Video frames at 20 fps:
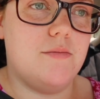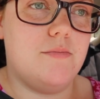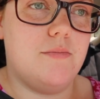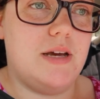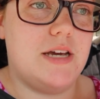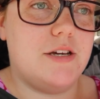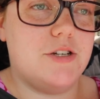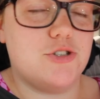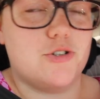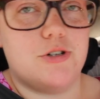
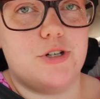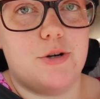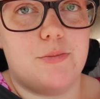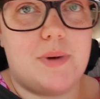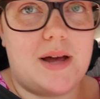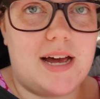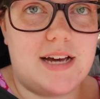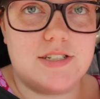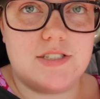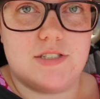make sure your
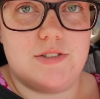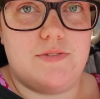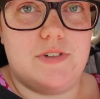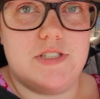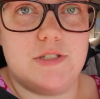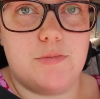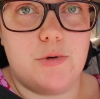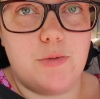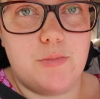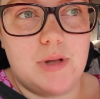pass is
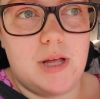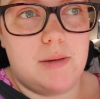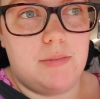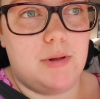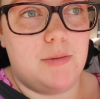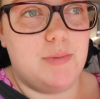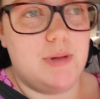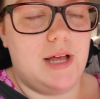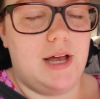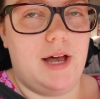visible, blah,
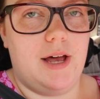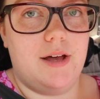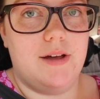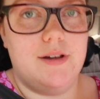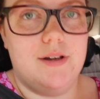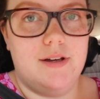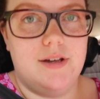blah, blah.